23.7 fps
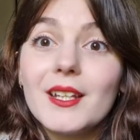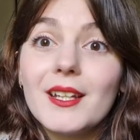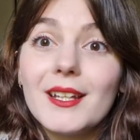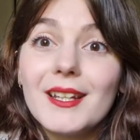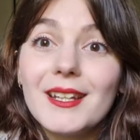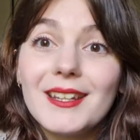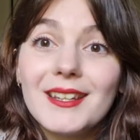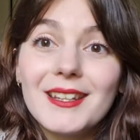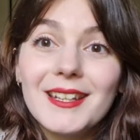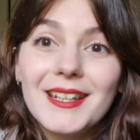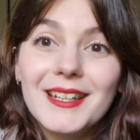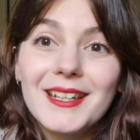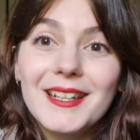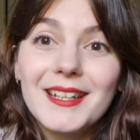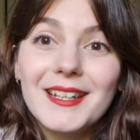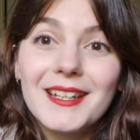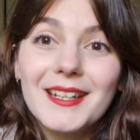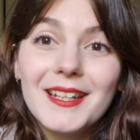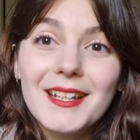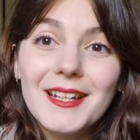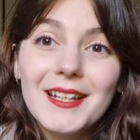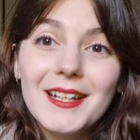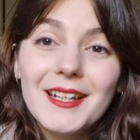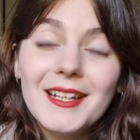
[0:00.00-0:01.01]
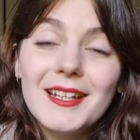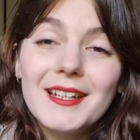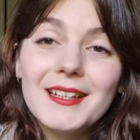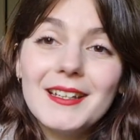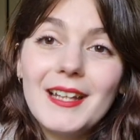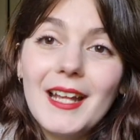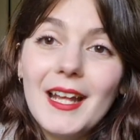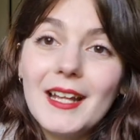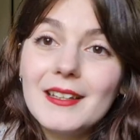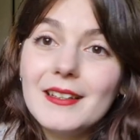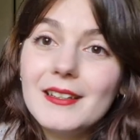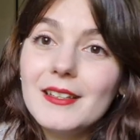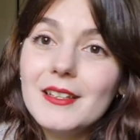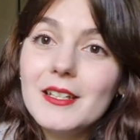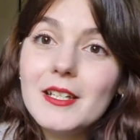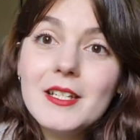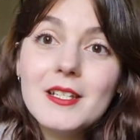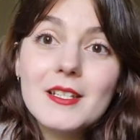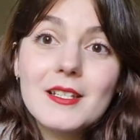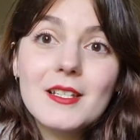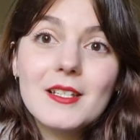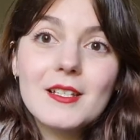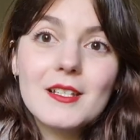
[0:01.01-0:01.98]
think that
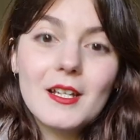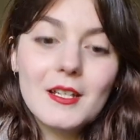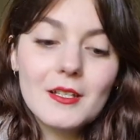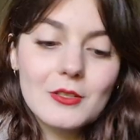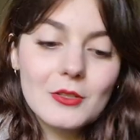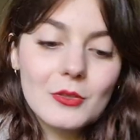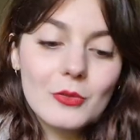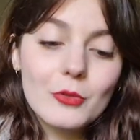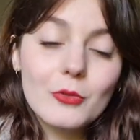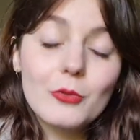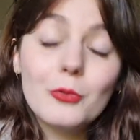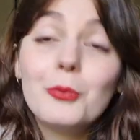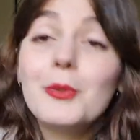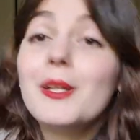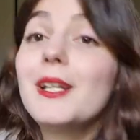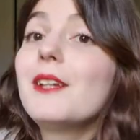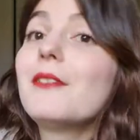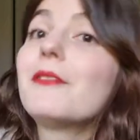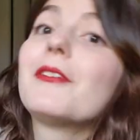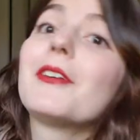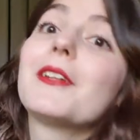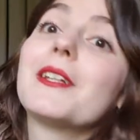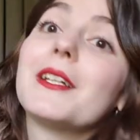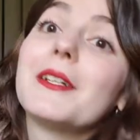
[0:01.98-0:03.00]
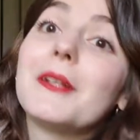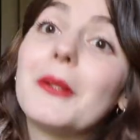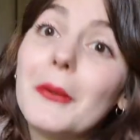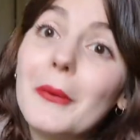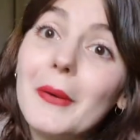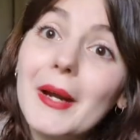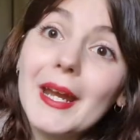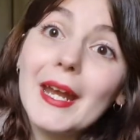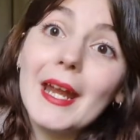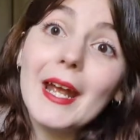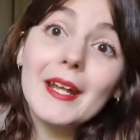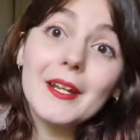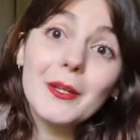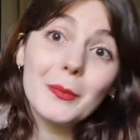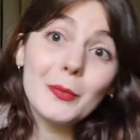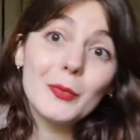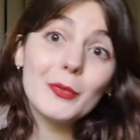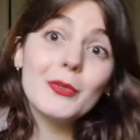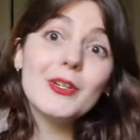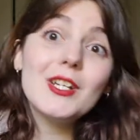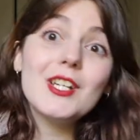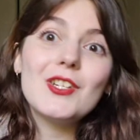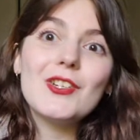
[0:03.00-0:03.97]
his designs look really fun and great and
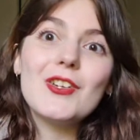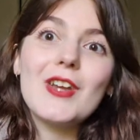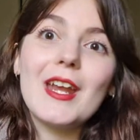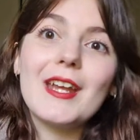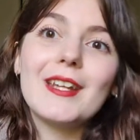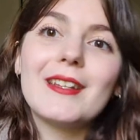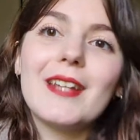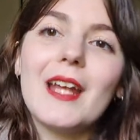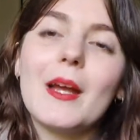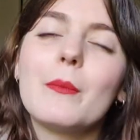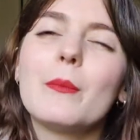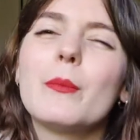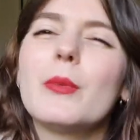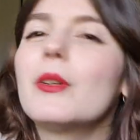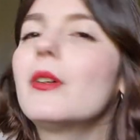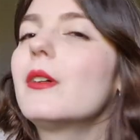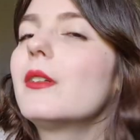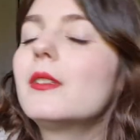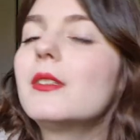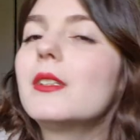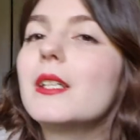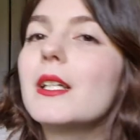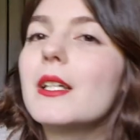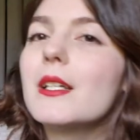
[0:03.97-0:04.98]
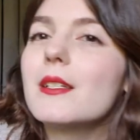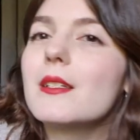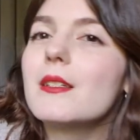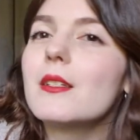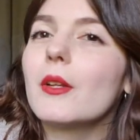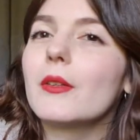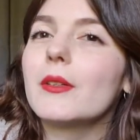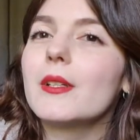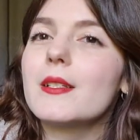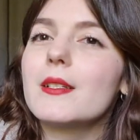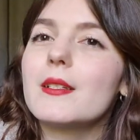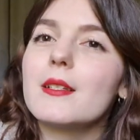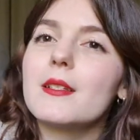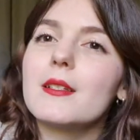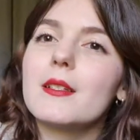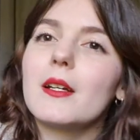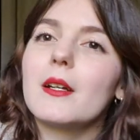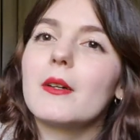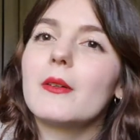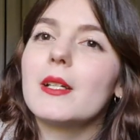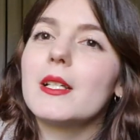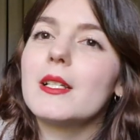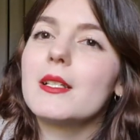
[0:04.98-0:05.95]
appreciate them, but it's not
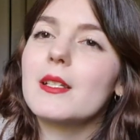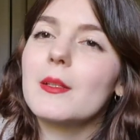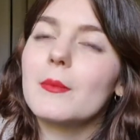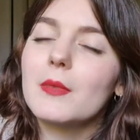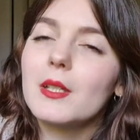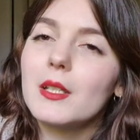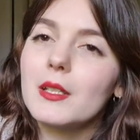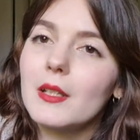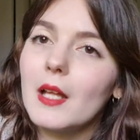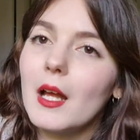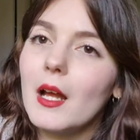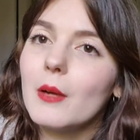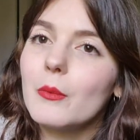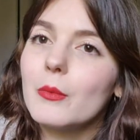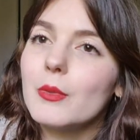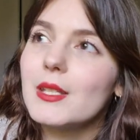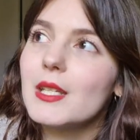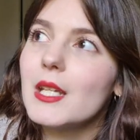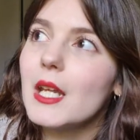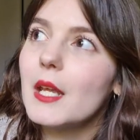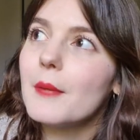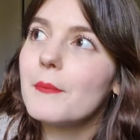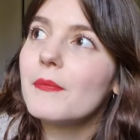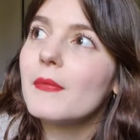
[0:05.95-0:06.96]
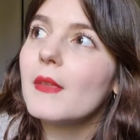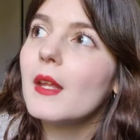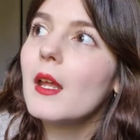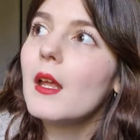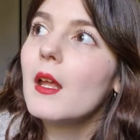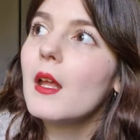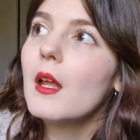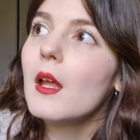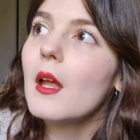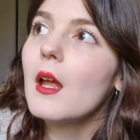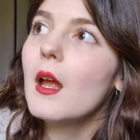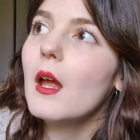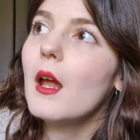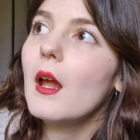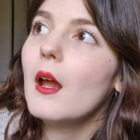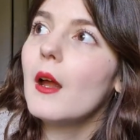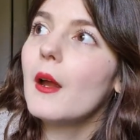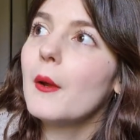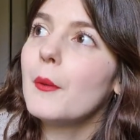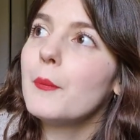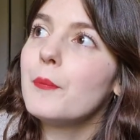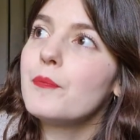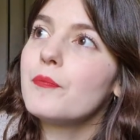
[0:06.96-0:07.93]
necessarily something that I would knit.
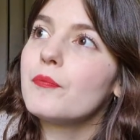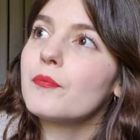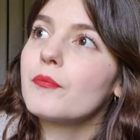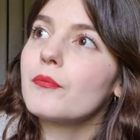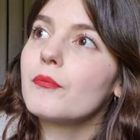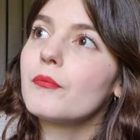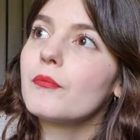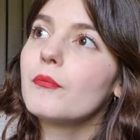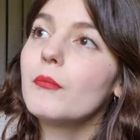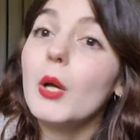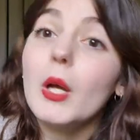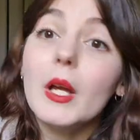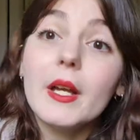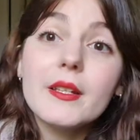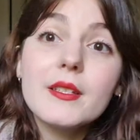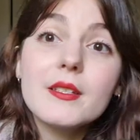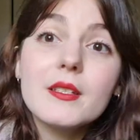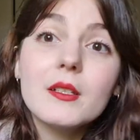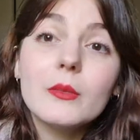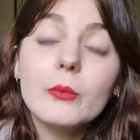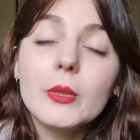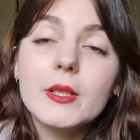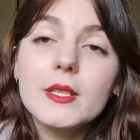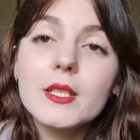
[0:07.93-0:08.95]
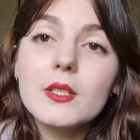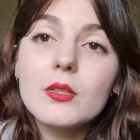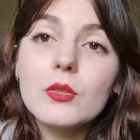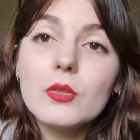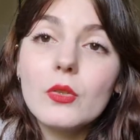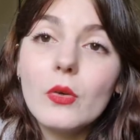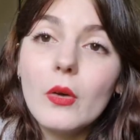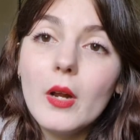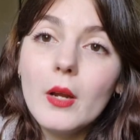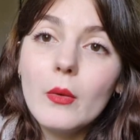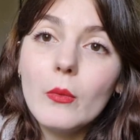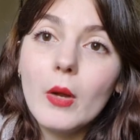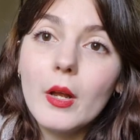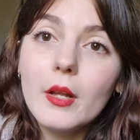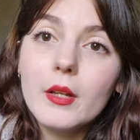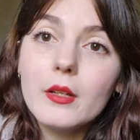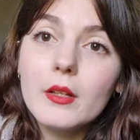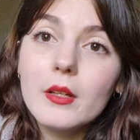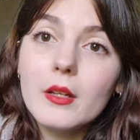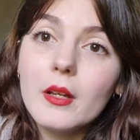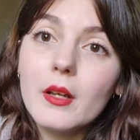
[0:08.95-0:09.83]
But I still wanted to try one.